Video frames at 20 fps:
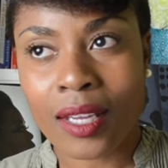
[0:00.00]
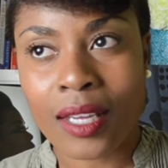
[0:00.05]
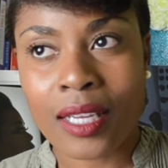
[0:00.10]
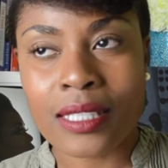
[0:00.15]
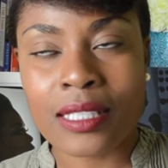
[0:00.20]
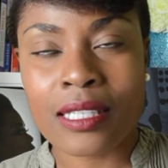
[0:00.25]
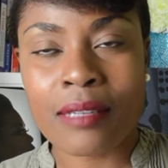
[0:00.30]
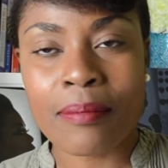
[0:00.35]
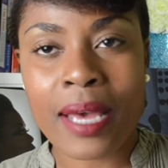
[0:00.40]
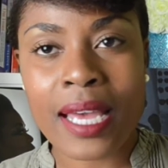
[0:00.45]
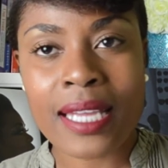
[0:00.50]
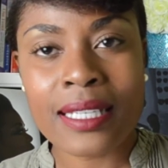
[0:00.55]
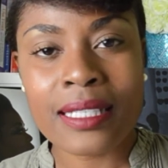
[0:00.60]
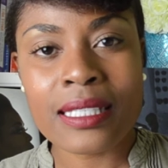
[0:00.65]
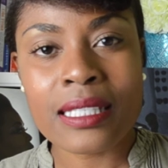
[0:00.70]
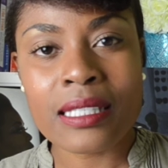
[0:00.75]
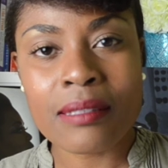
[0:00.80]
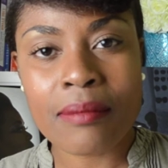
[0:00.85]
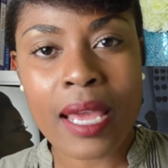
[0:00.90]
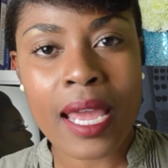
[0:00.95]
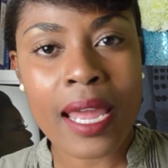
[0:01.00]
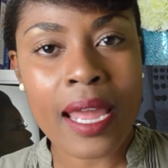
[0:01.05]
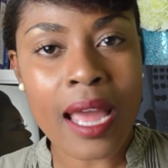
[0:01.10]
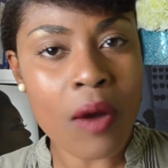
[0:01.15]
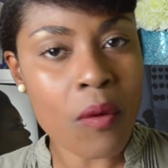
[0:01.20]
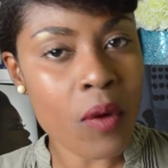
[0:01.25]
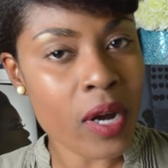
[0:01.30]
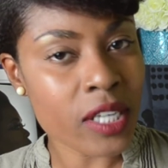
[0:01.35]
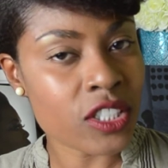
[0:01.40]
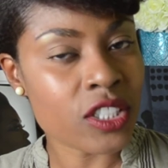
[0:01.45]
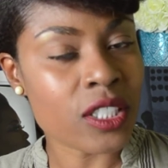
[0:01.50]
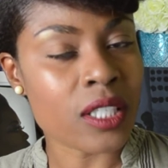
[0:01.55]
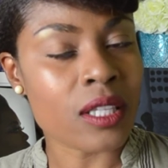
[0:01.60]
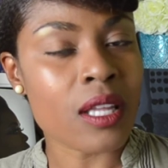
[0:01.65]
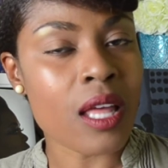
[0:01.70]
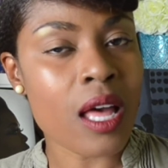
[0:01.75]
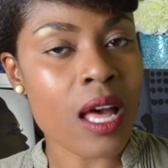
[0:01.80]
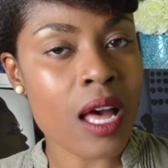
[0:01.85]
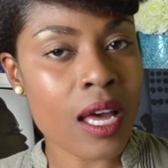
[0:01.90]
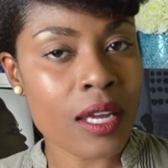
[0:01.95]
to my dismay, I watched a
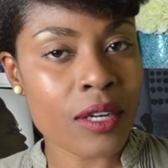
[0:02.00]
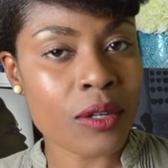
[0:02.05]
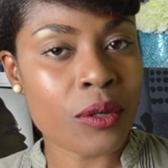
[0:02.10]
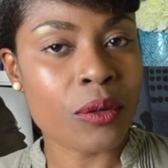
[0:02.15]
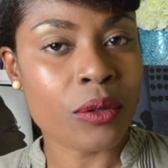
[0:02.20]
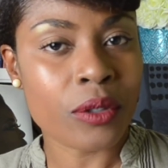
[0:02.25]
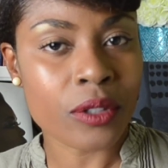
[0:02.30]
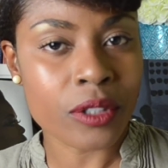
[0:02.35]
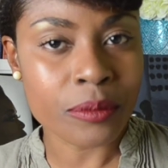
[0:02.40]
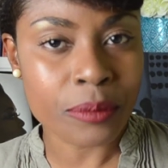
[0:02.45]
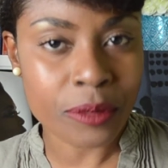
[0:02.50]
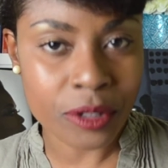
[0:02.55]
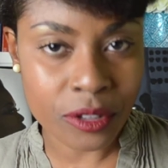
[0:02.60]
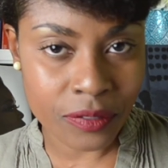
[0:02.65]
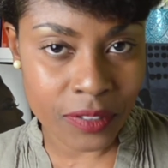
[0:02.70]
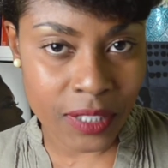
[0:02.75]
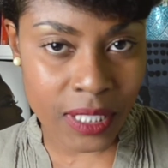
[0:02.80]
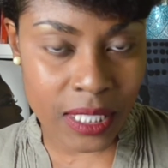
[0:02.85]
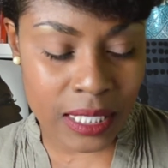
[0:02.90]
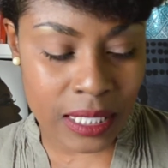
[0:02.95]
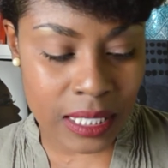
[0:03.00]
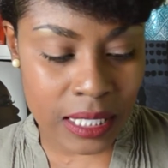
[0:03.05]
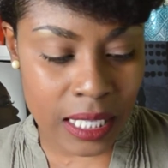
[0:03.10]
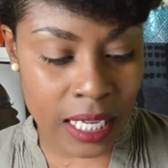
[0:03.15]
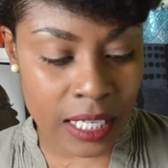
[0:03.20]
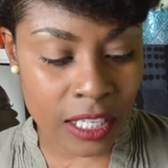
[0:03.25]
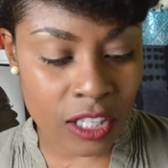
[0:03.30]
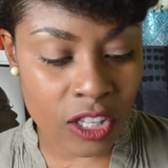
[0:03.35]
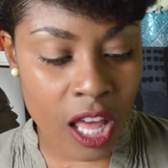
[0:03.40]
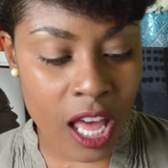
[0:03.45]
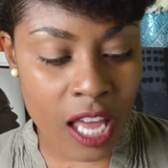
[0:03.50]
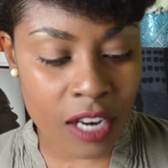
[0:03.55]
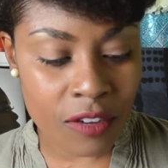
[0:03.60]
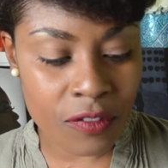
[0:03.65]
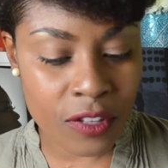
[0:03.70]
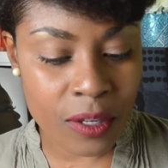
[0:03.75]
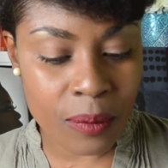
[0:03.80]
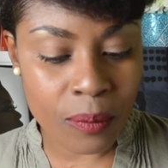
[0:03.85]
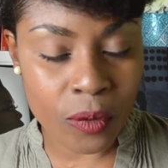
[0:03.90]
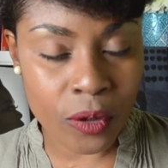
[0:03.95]
lot of horror movies and a lot
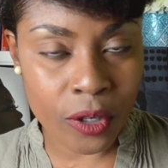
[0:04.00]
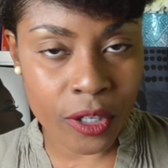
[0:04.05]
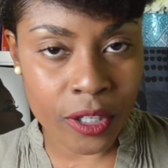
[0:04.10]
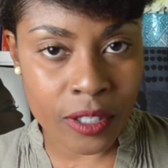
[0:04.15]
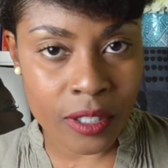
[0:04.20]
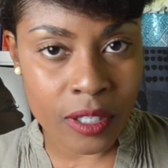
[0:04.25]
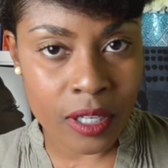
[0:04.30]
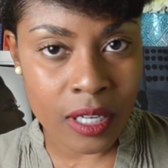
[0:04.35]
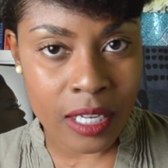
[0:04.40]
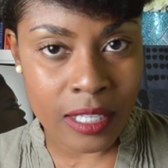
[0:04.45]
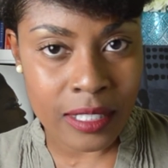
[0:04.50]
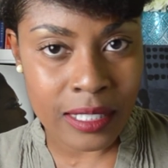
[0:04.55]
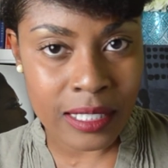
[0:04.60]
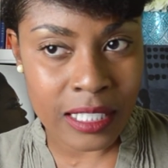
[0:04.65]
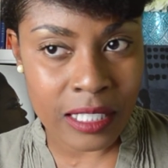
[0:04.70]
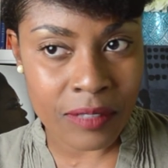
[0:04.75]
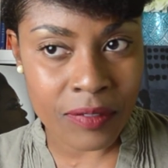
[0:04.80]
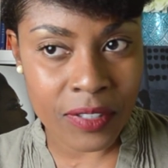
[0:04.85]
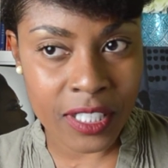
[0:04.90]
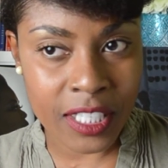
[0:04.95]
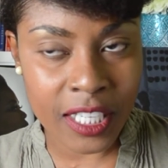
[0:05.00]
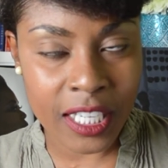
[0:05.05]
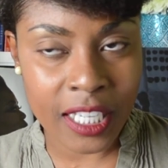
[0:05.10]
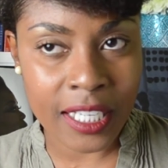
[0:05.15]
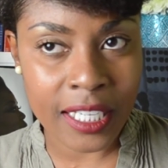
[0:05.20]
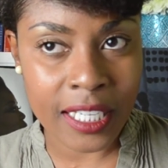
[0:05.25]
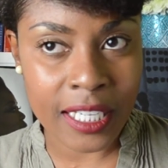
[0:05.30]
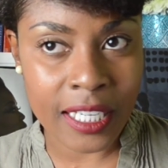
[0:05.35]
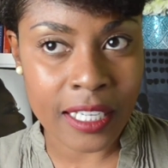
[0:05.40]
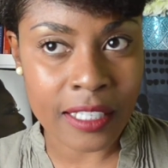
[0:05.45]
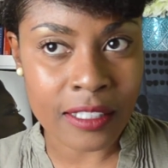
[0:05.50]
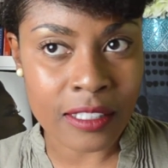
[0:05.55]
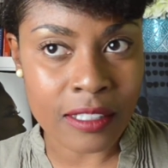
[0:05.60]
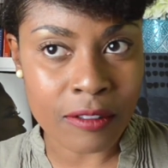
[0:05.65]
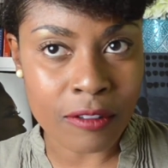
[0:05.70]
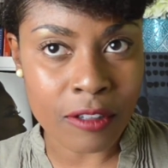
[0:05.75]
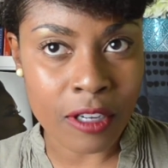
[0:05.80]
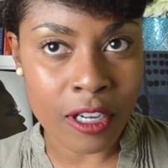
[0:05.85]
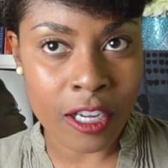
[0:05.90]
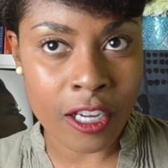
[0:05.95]
of them were uh, Stephen King
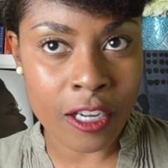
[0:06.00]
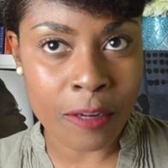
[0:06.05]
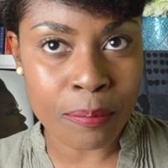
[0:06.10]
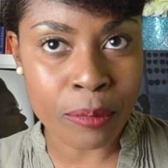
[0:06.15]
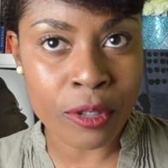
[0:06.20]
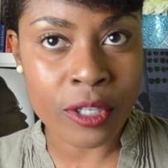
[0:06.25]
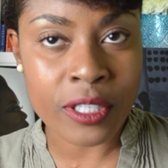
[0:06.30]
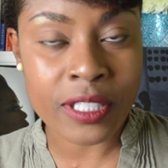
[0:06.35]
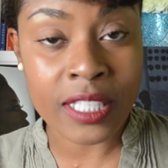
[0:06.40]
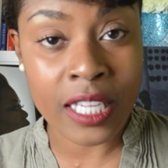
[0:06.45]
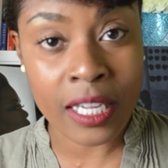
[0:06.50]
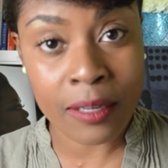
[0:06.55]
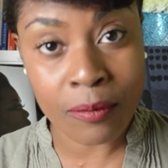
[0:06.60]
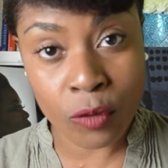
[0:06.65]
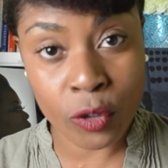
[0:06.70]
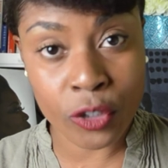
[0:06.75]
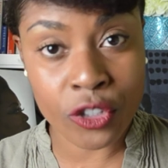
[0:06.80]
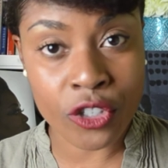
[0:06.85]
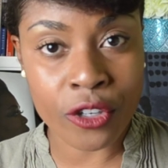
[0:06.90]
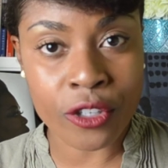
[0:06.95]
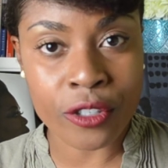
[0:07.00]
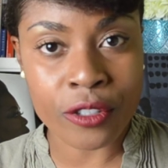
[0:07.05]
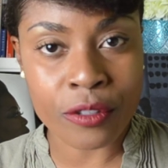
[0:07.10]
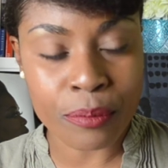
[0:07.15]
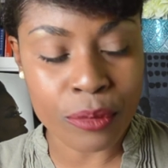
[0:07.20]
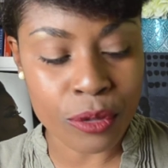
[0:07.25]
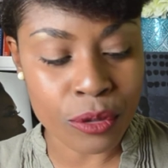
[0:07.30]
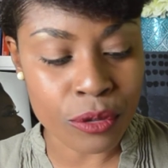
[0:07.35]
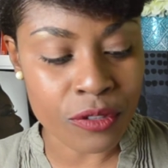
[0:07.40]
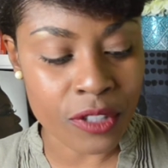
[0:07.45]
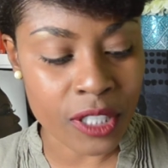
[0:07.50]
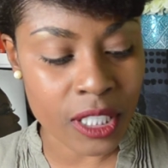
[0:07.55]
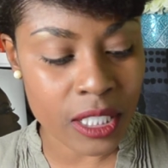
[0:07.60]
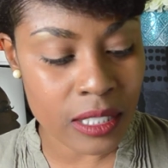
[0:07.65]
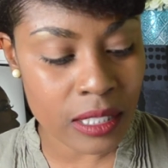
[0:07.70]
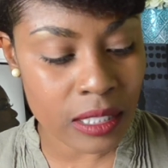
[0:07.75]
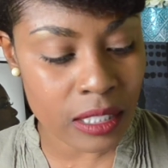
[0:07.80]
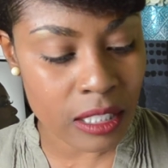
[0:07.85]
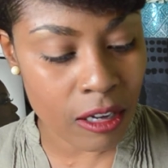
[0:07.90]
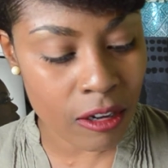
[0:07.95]
uh, books that were turned
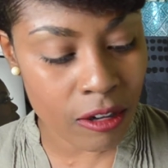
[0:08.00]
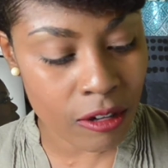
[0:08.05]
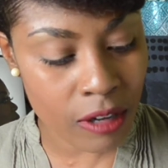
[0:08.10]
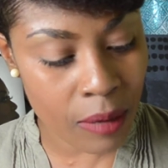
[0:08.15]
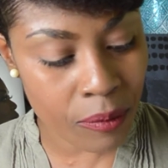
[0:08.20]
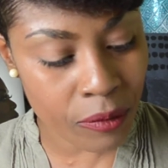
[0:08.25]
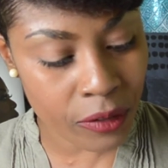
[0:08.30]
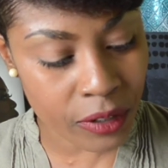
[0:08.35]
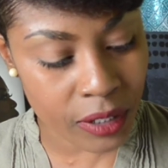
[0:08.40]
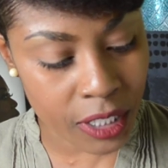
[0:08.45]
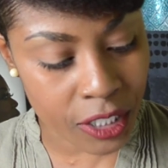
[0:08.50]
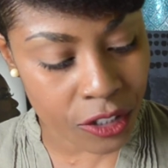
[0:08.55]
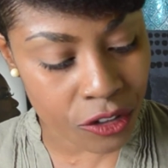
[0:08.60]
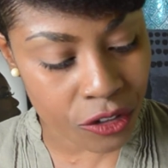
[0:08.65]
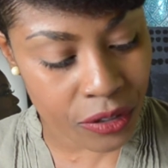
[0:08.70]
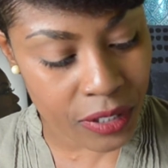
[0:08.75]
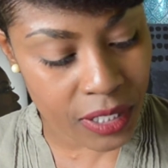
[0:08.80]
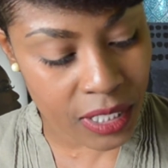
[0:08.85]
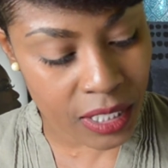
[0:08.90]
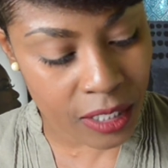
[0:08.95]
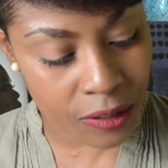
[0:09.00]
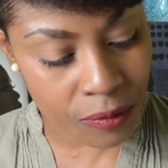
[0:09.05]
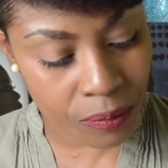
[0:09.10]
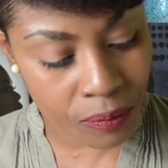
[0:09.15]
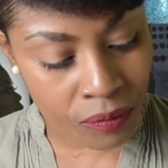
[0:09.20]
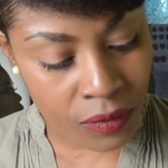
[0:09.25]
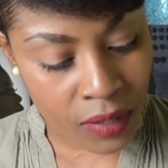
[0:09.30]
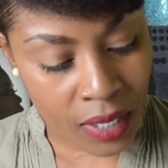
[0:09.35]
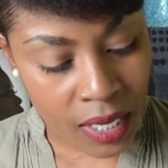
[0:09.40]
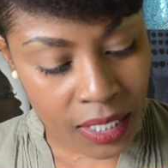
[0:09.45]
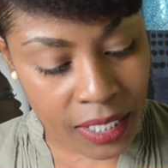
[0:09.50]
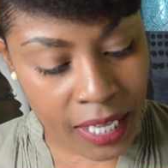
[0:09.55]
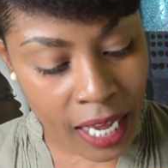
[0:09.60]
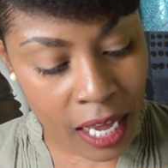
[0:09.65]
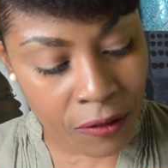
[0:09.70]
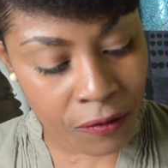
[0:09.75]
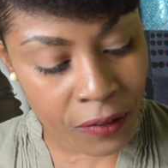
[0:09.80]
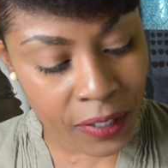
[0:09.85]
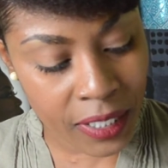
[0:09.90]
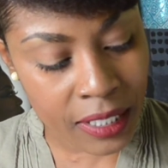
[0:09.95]
movies. So I'm really interested
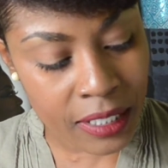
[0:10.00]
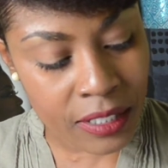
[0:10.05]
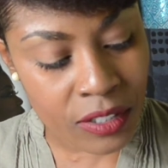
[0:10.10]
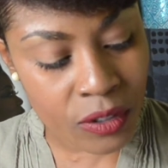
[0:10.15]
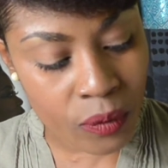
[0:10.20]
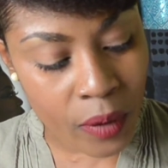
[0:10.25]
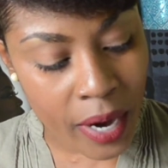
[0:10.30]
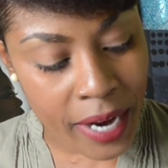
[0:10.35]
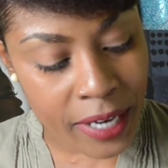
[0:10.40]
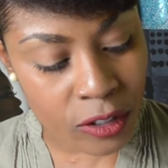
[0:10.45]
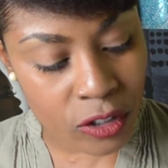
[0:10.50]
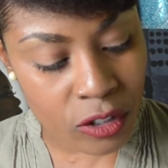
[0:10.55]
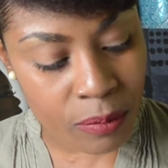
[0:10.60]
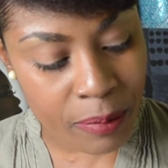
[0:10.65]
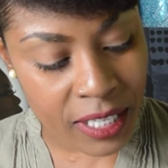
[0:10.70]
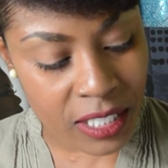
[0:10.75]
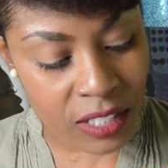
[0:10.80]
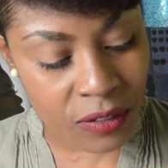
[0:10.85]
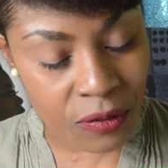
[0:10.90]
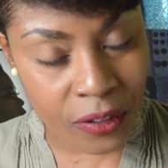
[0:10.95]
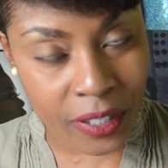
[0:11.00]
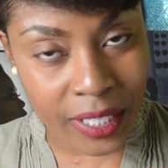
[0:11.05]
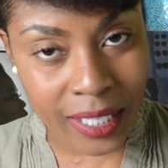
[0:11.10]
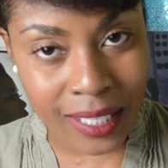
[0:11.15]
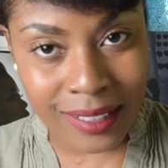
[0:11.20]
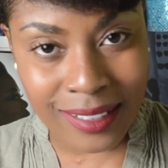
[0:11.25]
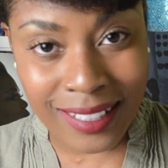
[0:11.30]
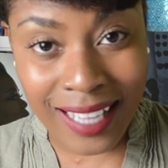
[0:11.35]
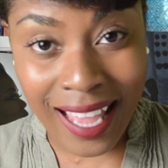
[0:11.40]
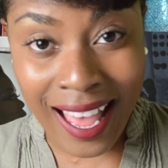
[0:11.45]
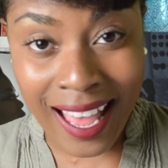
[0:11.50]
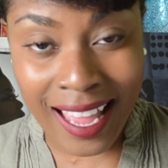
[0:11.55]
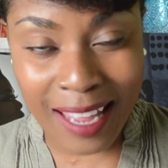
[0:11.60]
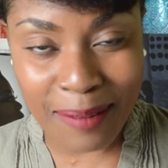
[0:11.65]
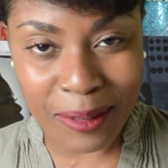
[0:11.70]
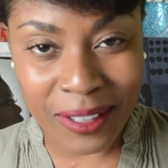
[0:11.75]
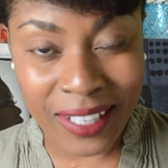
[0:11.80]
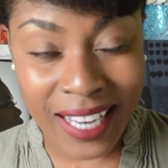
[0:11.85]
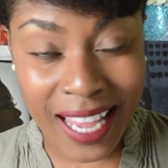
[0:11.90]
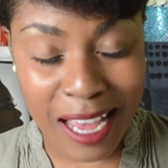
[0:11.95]
Caffeine is a writer's best friend.
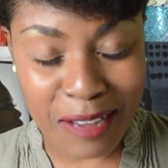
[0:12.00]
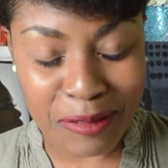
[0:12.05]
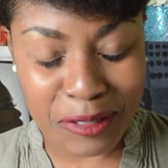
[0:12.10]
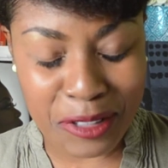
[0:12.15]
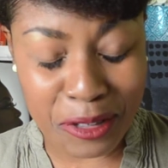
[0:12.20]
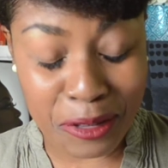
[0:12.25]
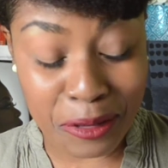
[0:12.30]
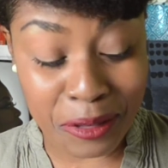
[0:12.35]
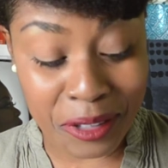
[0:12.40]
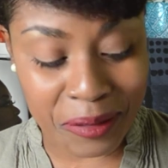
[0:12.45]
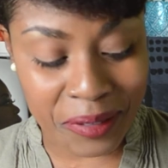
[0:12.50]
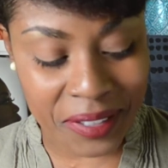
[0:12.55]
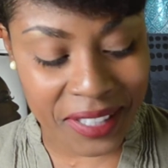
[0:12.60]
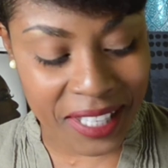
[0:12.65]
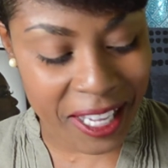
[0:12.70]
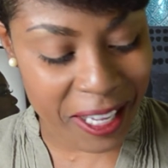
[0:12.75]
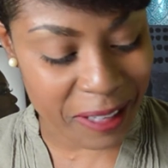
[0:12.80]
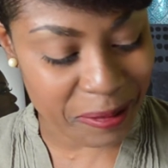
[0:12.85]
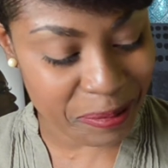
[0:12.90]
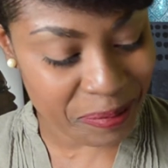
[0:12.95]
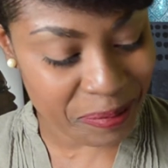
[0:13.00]
I'm going to have to agree with that.